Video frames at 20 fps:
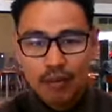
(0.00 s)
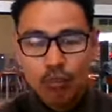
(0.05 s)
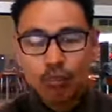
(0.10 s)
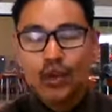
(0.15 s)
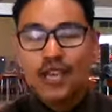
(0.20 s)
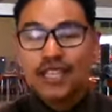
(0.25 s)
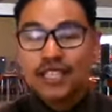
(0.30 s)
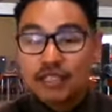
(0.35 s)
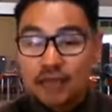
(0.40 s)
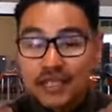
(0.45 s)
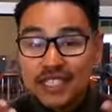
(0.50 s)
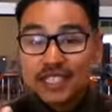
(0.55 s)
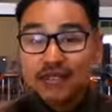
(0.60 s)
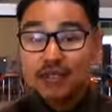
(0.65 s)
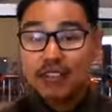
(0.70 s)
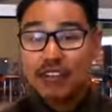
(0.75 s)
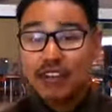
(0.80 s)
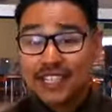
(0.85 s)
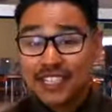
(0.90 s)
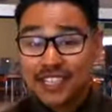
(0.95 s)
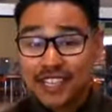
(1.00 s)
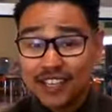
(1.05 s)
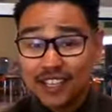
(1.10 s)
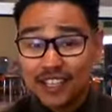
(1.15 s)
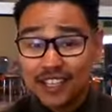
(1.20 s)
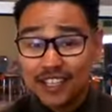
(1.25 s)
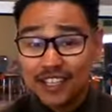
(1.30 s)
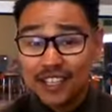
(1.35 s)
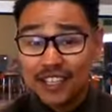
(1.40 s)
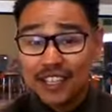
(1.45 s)
with specific
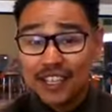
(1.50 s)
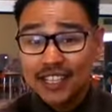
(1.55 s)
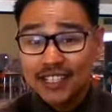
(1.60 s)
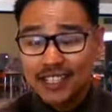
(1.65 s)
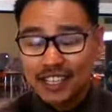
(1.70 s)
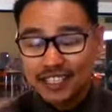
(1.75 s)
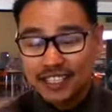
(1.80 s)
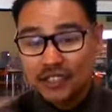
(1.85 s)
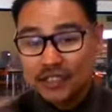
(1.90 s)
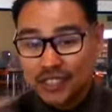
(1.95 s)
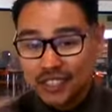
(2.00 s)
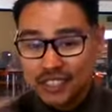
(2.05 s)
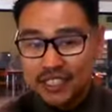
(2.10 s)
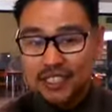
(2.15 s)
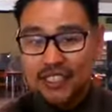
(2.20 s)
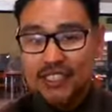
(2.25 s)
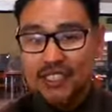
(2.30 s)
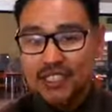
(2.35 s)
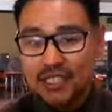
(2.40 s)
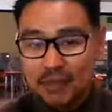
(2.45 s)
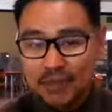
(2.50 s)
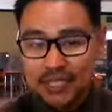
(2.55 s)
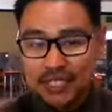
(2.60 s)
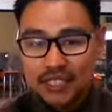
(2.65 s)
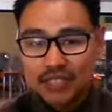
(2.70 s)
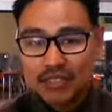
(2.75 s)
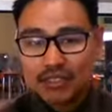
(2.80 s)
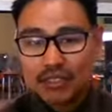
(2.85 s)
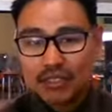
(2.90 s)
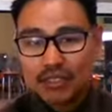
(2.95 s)
criteria that students need to meet
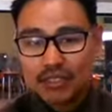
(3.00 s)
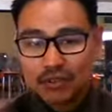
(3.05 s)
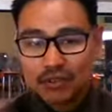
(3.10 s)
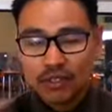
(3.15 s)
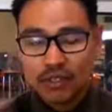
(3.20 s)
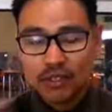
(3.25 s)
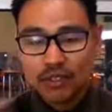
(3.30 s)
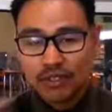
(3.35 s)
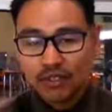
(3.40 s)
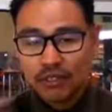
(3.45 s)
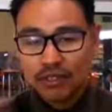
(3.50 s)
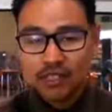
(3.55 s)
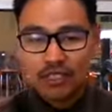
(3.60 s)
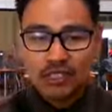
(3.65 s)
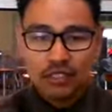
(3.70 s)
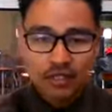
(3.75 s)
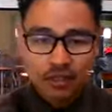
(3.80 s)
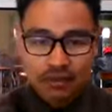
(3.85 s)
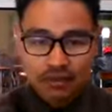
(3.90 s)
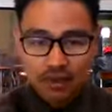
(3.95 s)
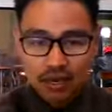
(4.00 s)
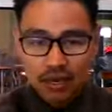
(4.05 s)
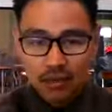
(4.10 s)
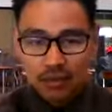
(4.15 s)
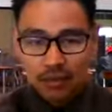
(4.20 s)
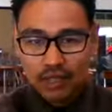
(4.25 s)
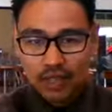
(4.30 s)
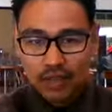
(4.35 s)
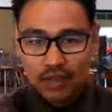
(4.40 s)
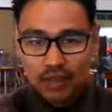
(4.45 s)
in order for those students to
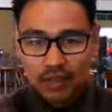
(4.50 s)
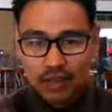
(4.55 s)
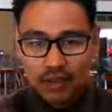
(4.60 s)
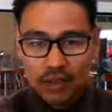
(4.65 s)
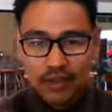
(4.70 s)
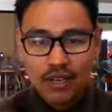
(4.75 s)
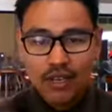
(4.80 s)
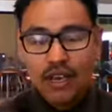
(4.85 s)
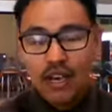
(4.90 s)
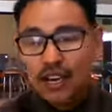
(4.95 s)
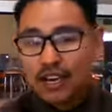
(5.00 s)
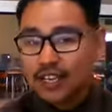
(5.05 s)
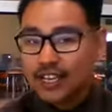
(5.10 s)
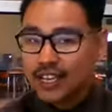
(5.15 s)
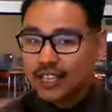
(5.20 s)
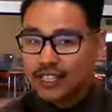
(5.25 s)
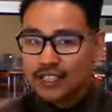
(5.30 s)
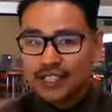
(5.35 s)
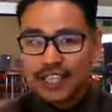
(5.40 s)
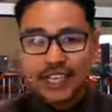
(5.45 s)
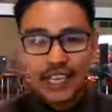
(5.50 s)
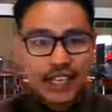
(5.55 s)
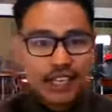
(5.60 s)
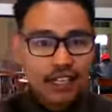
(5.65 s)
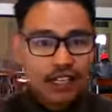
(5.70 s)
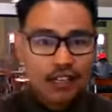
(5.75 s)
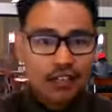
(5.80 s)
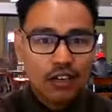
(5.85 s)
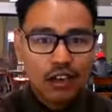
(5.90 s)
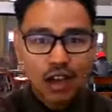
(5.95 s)
apply for. Again,
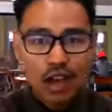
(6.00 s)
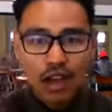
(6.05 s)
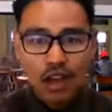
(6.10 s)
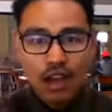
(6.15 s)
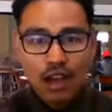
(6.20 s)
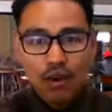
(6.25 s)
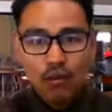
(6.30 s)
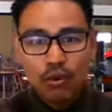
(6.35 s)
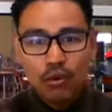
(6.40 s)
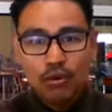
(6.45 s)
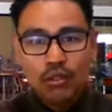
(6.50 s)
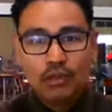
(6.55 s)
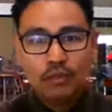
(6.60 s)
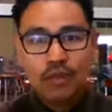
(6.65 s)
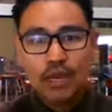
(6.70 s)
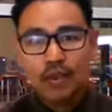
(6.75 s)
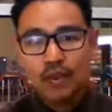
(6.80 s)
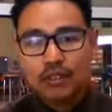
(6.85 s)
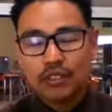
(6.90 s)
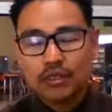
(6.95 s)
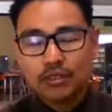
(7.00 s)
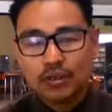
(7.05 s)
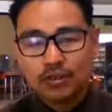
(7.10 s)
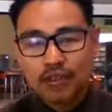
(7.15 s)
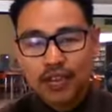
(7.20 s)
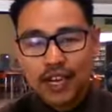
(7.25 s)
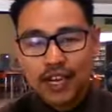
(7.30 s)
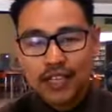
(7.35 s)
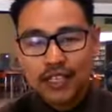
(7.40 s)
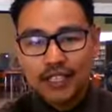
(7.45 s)
here we wouldn't be able to
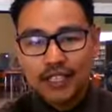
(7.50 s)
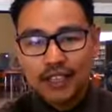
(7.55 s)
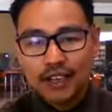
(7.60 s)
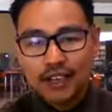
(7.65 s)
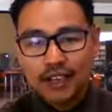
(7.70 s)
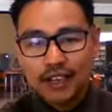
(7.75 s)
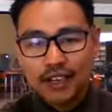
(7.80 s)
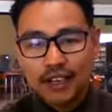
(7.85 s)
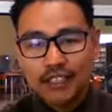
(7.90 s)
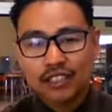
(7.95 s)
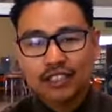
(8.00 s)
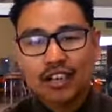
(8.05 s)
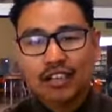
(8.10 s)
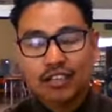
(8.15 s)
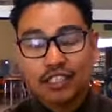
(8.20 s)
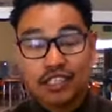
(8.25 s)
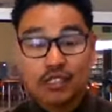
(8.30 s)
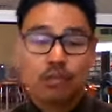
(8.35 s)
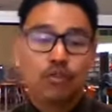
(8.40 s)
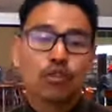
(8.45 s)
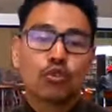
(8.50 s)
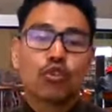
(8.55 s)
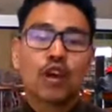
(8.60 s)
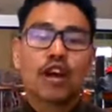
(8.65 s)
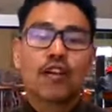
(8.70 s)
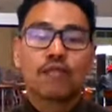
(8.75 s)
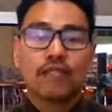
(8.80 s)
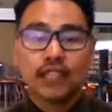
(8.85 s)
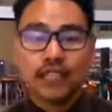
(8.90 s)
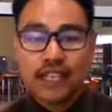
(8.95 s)
provide a scholarship through
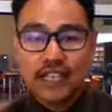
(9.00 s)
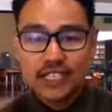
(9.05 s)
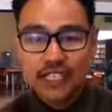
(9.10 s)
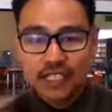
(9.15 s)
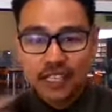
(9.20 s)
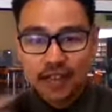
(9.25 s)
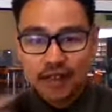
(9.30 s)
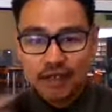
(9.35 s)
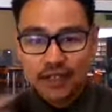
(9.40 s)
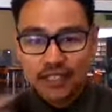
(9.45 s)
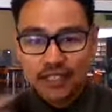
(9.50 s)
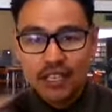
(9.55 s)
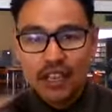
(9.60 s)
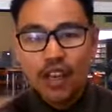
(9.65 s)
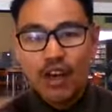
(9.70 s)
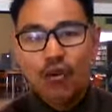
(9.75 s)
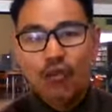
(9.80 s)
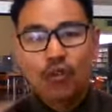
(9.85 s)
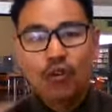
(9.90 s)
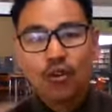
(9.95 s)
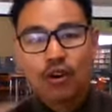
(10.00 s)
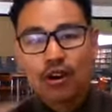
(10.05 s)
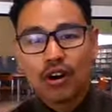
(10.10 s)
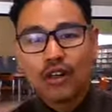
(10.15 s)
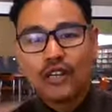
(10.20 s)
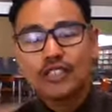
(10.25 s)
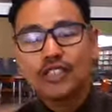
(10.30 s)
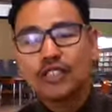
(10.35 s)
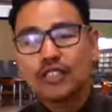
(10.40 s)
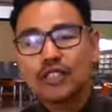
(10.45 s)
our foundation office for
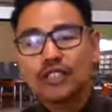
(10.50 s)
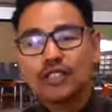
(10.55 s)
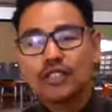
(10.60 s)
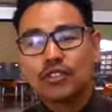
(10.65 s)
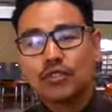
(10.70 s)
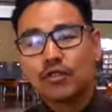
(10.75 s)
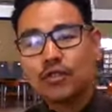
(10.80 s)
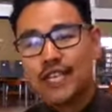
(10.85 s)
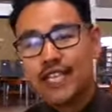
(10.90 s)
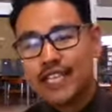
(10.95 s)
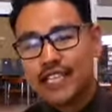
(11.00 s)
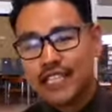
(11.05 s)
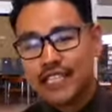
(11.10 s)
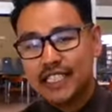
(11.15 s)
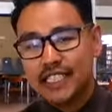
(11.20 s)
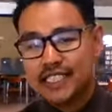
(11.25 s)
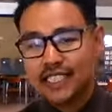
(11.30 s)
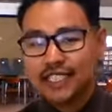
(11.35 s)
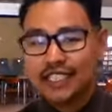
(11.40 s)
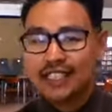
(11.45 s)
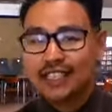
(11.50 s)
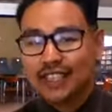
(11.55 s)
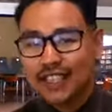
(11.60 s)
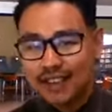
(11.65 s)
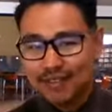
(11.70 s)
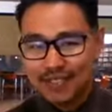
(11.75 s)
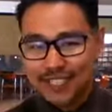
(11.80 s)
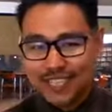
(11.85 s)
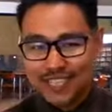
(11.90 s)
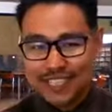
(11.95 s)
a student who is
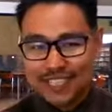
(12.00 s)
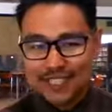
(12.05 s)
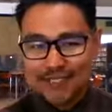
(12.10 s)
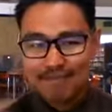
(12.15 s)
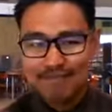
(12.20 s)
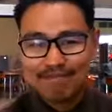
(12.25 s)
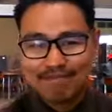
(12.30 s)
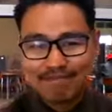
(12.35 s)
left-handed.